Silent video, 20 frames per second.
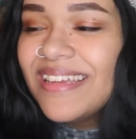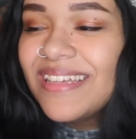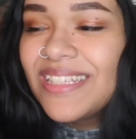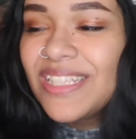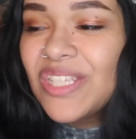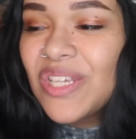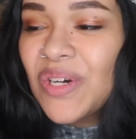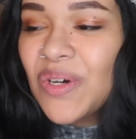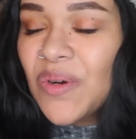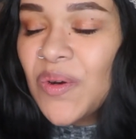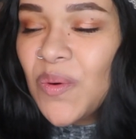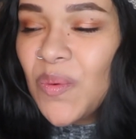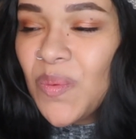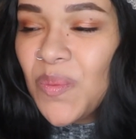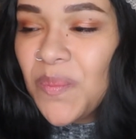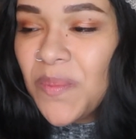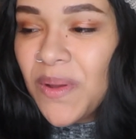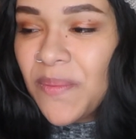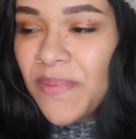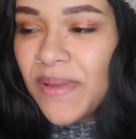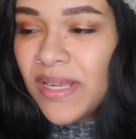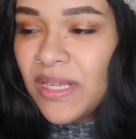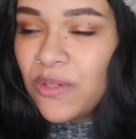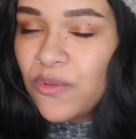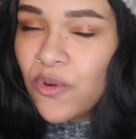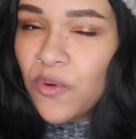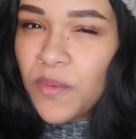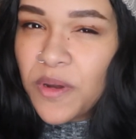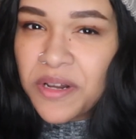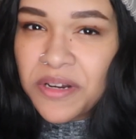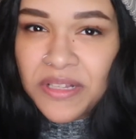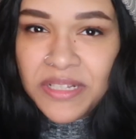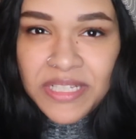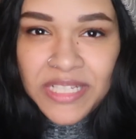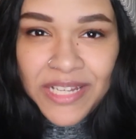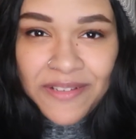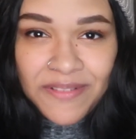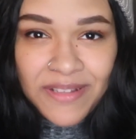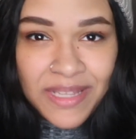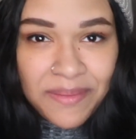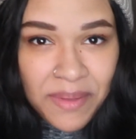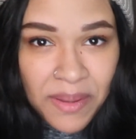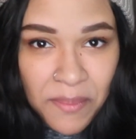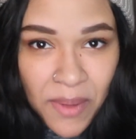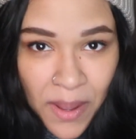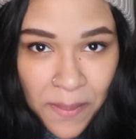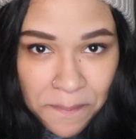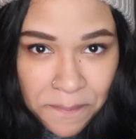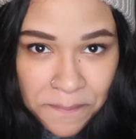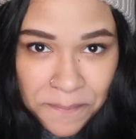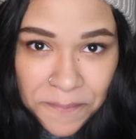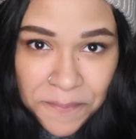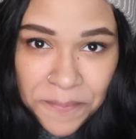So my biggest role model is definitely my mom.